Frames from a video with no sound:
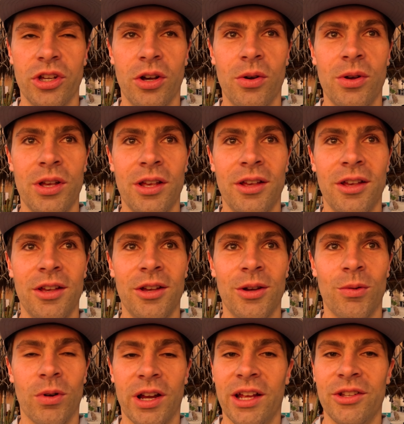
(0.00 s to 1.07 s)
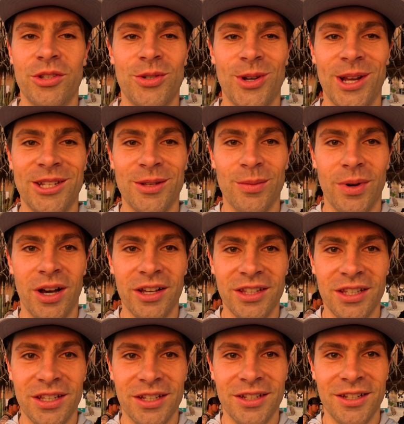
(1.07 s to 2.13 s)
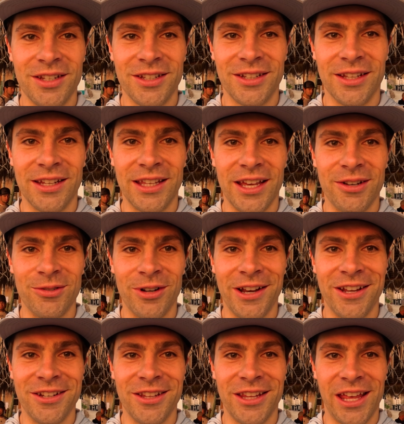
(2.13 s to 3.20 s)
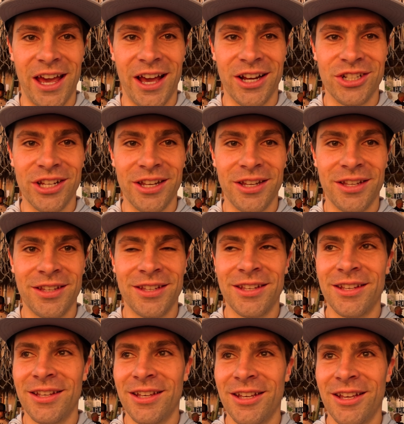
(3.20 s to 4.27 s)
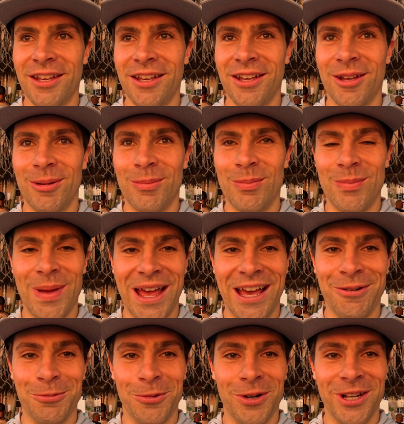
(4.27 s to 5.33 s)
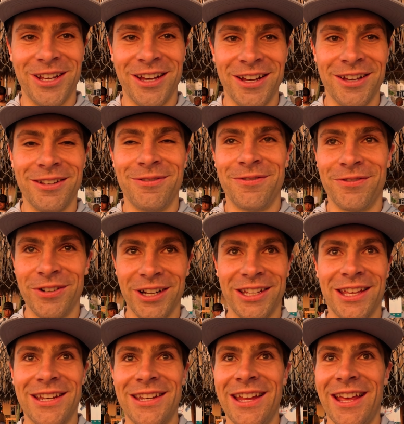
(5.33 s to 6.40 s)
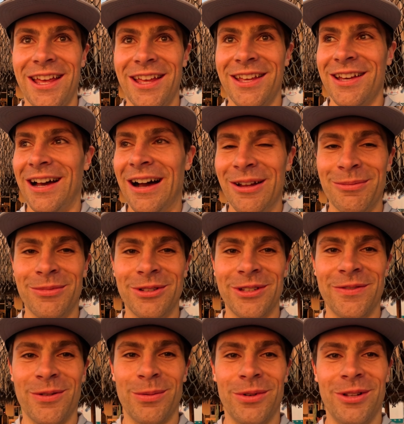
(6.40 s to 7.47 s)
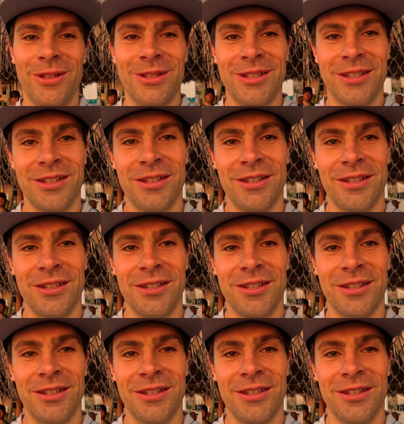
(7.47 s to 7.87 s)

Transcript: So we're heading straight to mahi, and gonna get right into the action. Man, what a freaking day. Unbelievable.